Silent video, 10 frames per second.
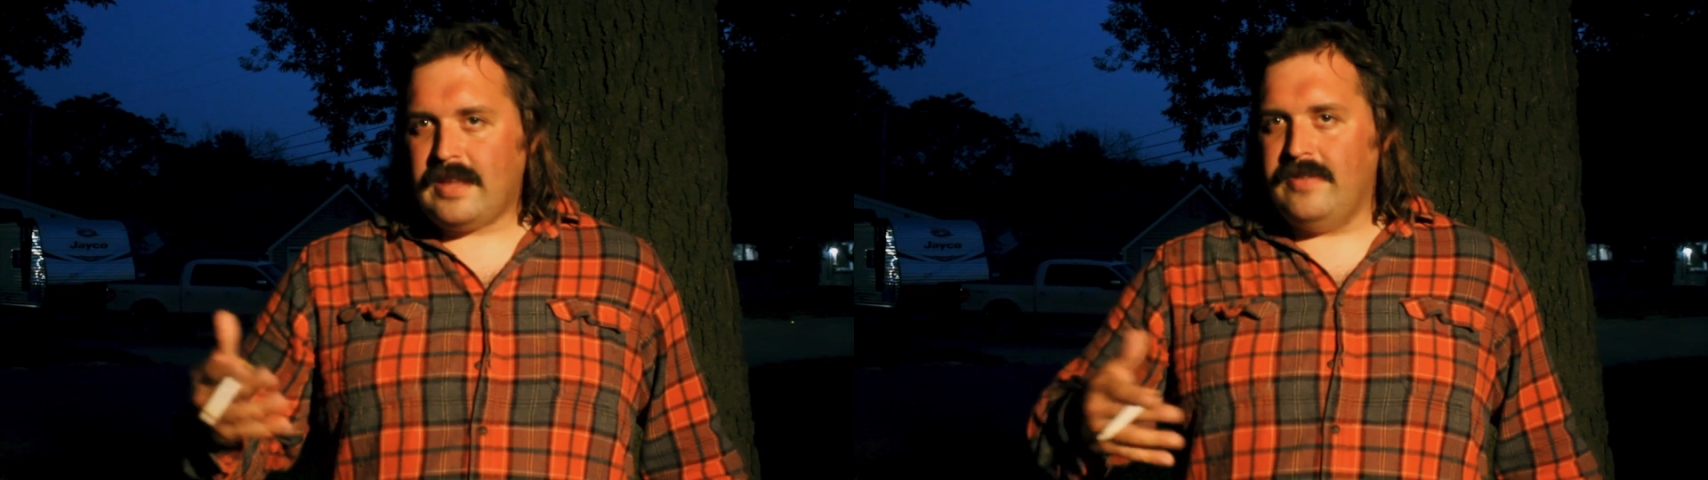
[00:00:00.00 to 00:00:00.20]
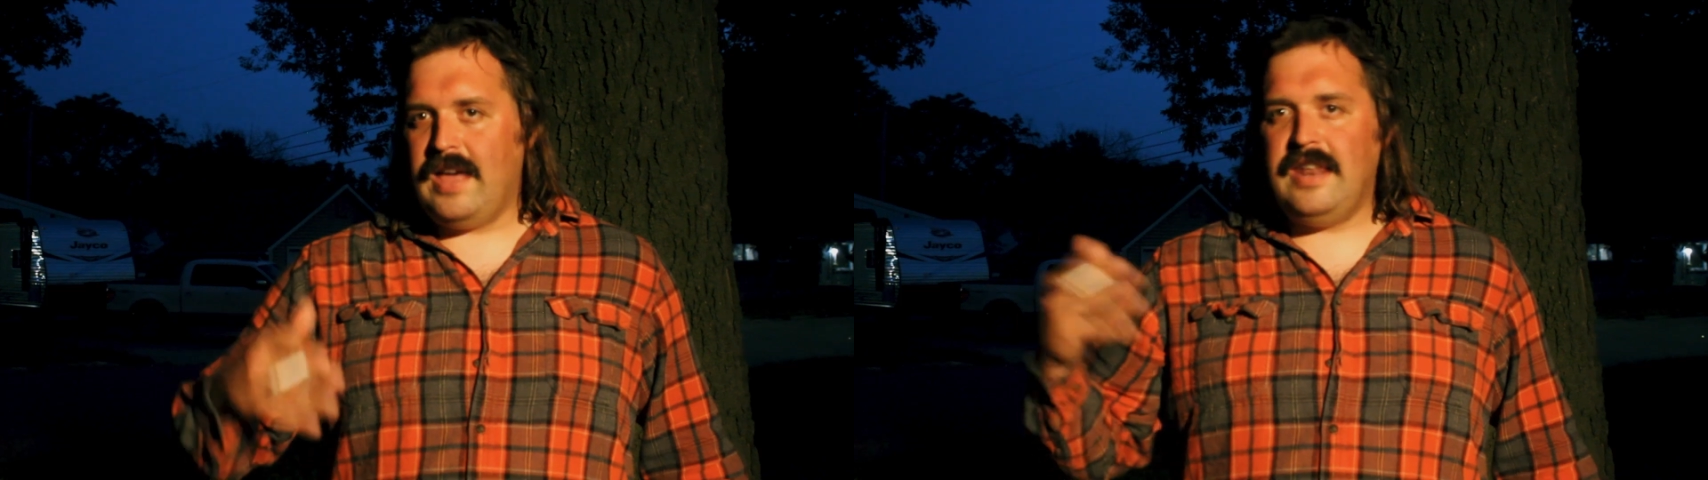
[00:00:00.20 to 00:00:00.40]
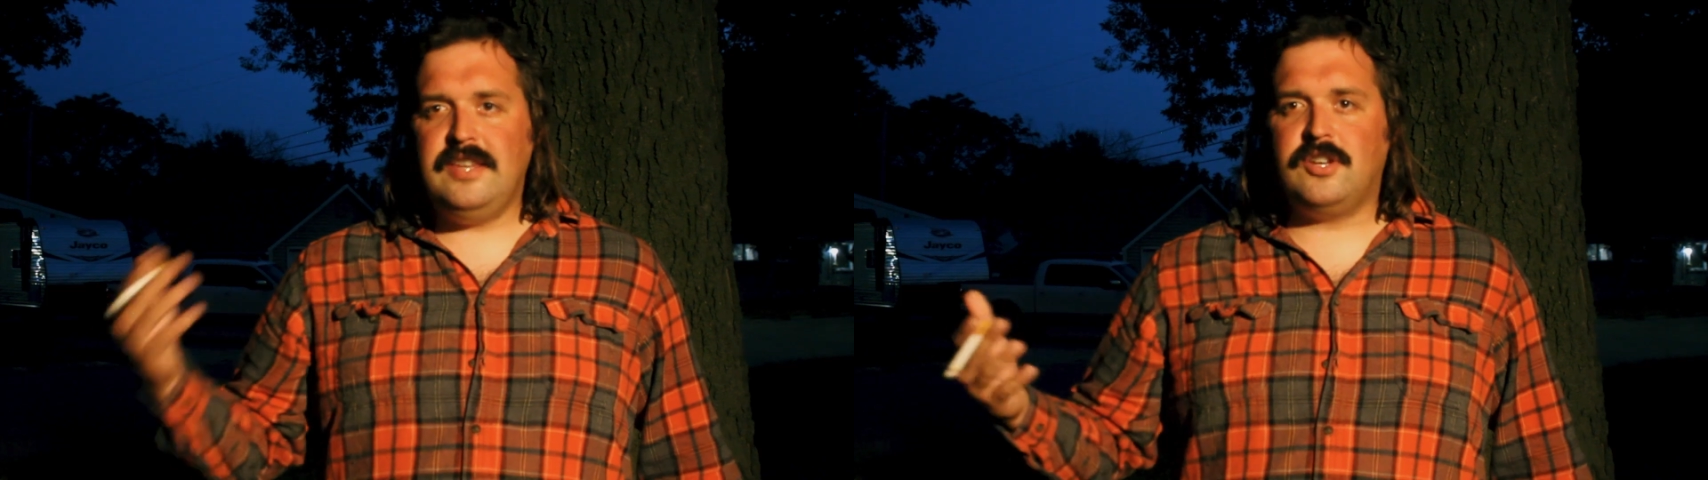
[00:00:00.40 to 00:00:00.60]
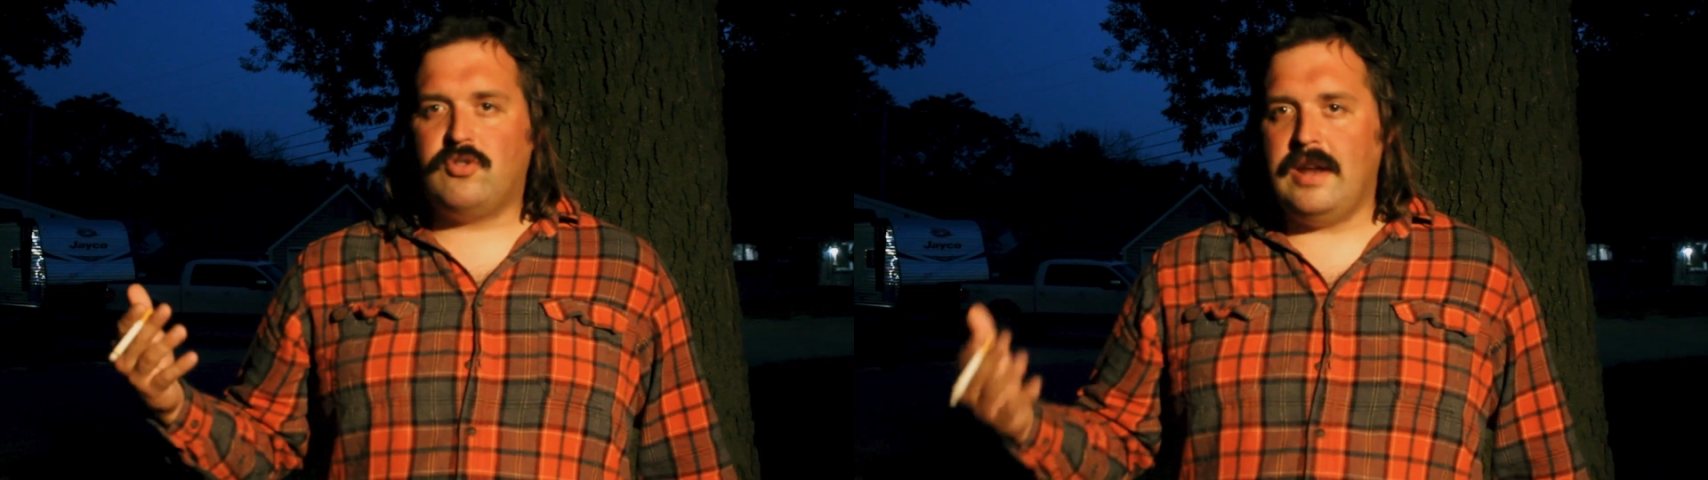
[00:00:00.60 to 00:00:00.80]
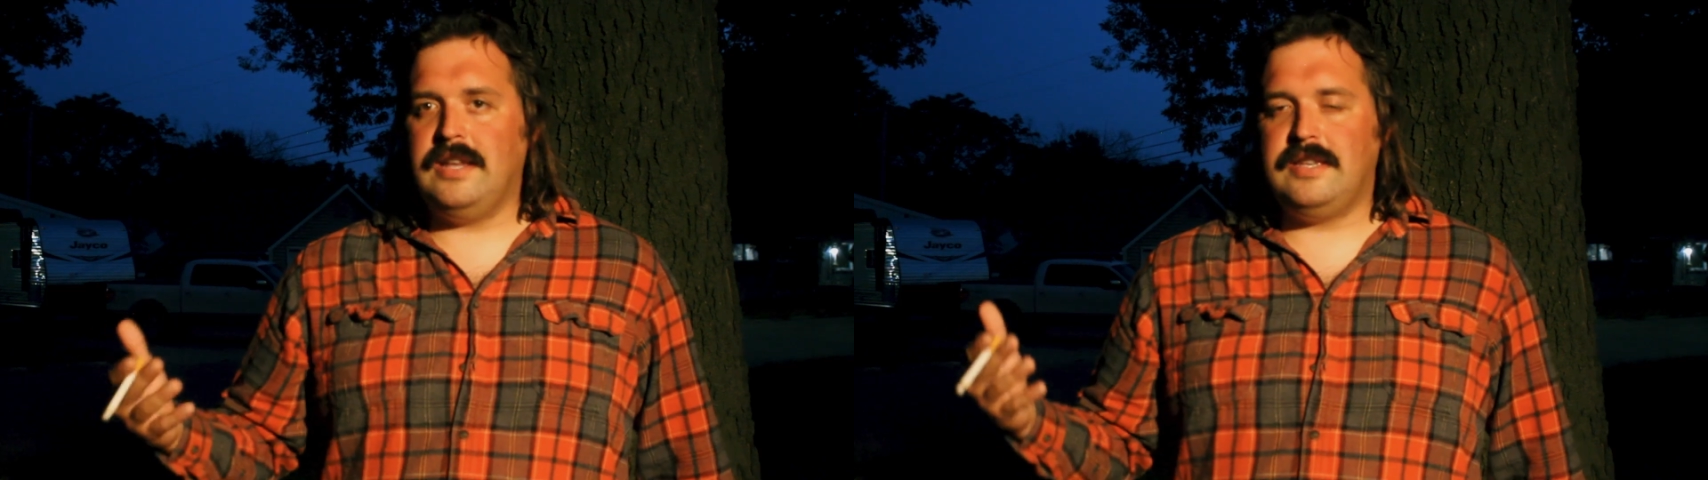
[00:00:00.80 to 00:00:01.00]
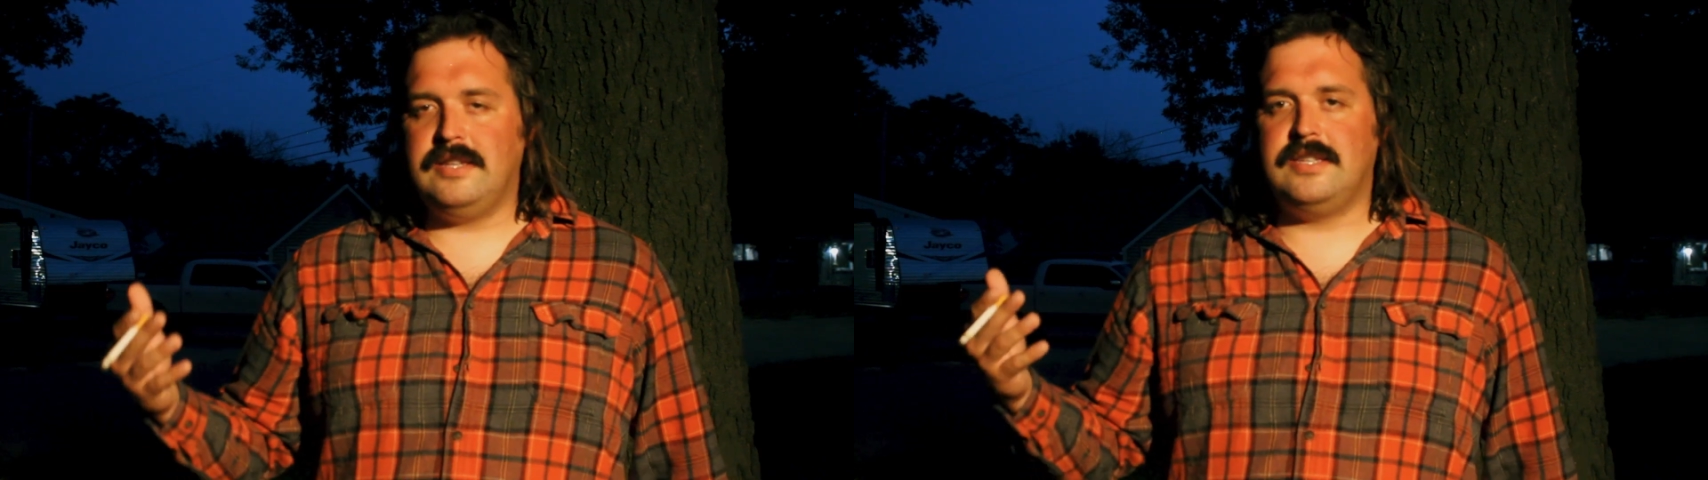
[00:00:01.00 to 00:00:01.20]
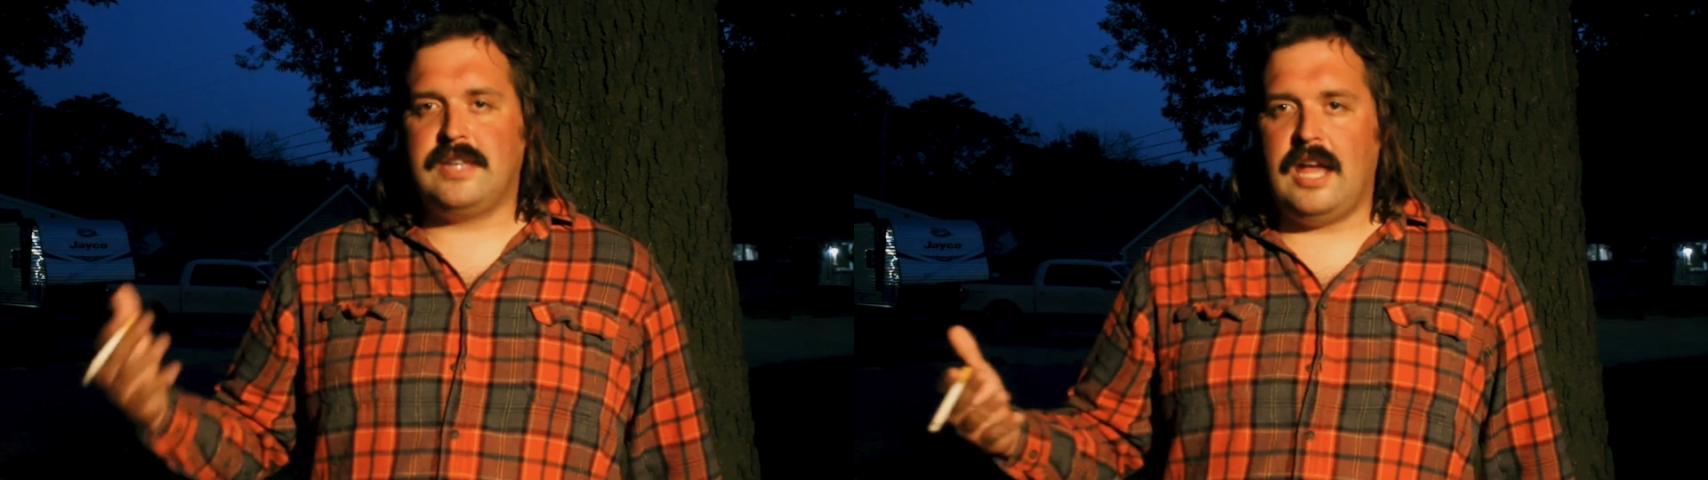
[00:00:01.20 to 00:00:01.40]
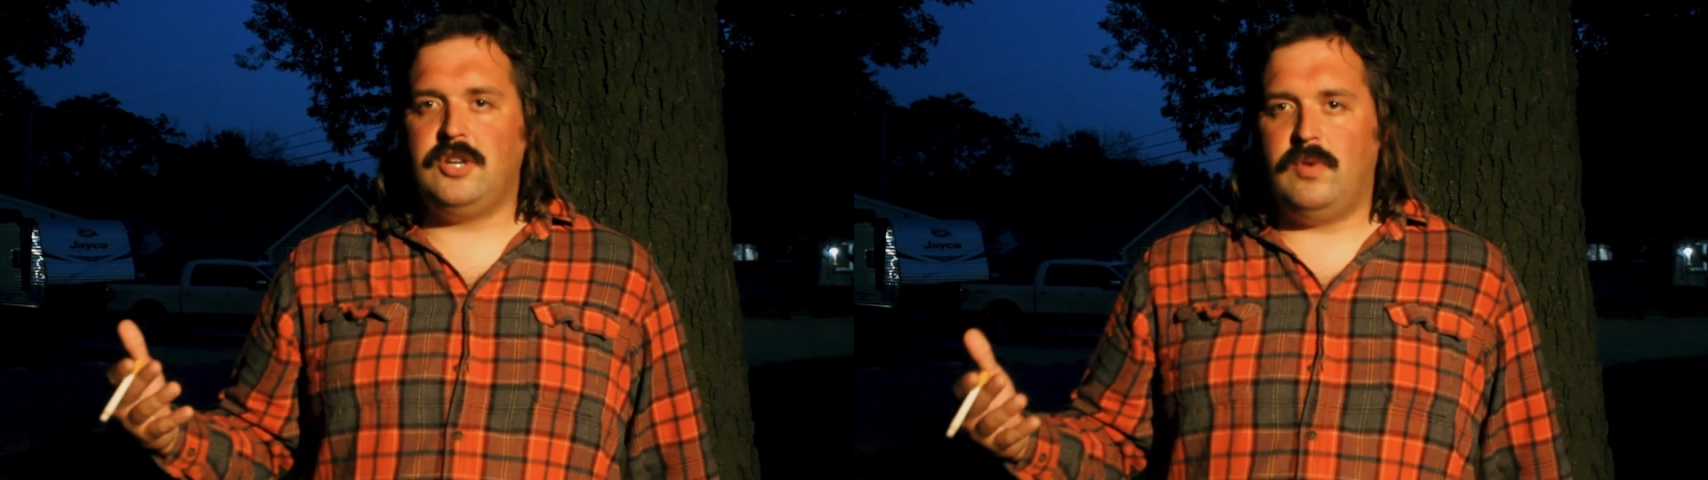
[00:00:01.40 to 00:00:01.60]
that is a credit to
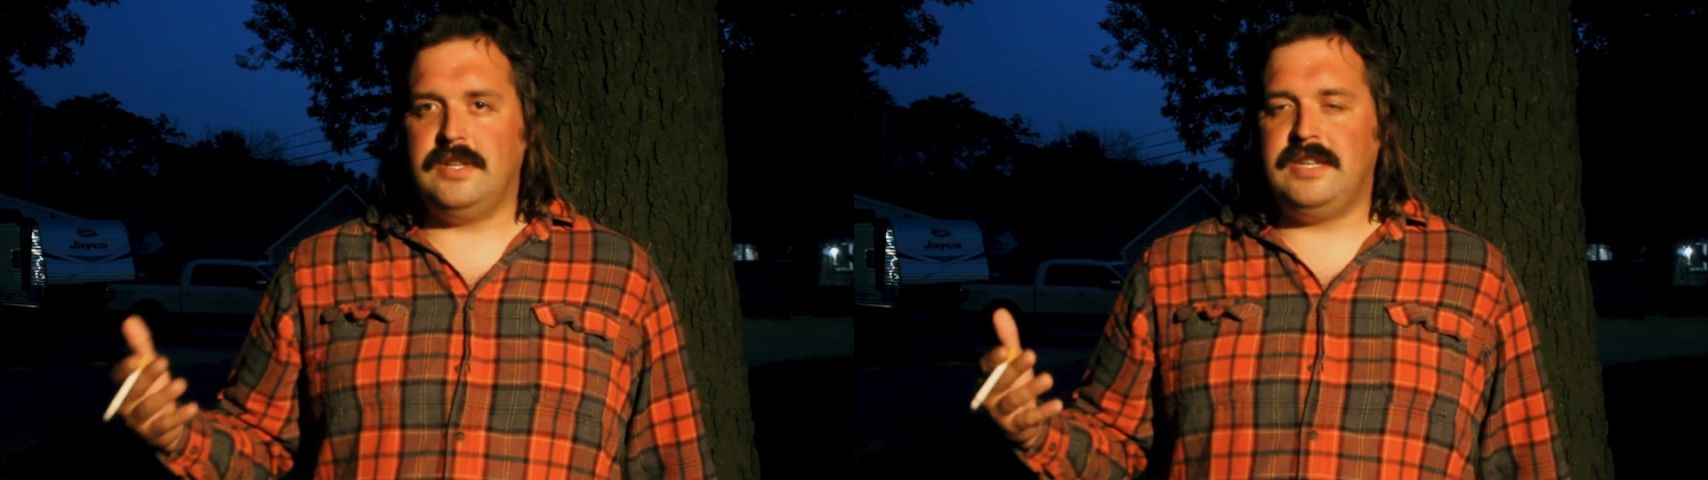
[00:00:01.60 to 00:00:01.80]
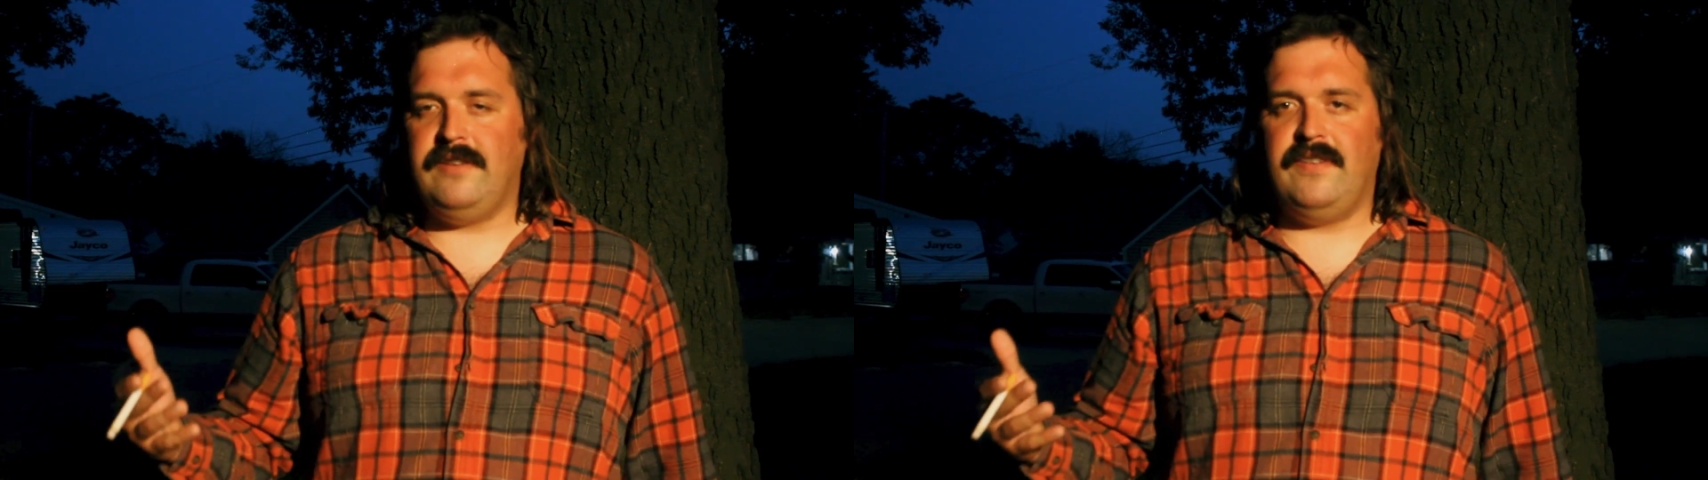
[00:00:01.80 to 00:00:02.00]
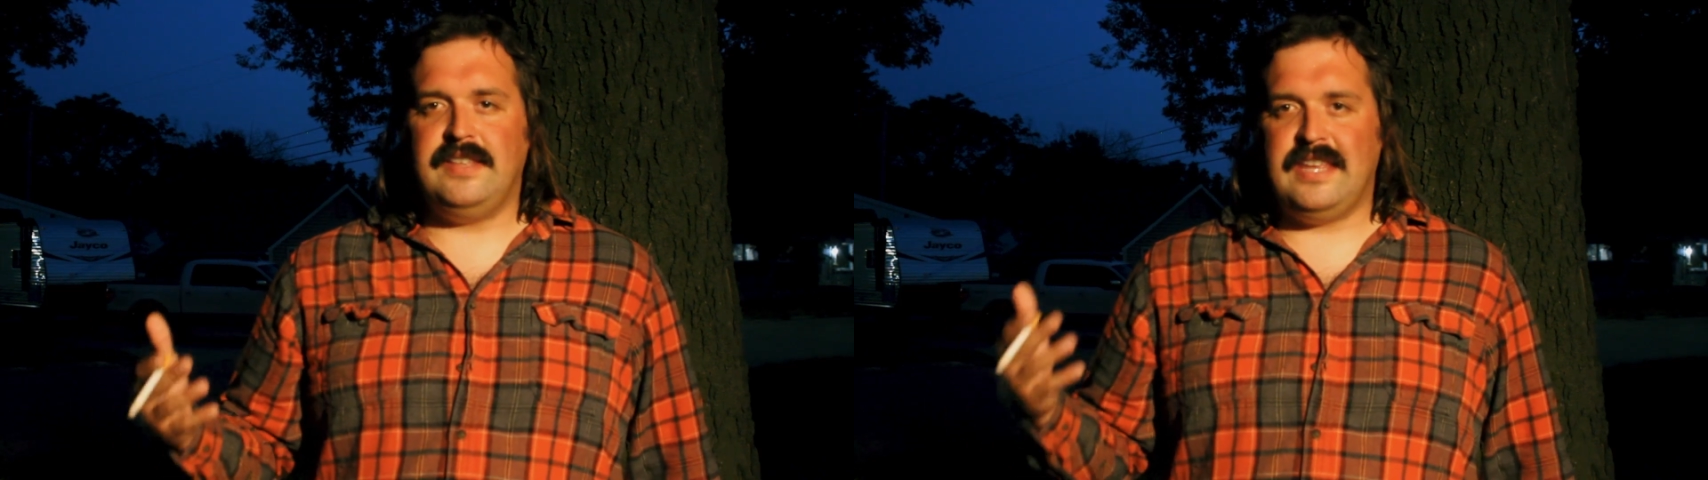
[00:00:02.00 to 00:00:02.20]
Saskatchewan's defense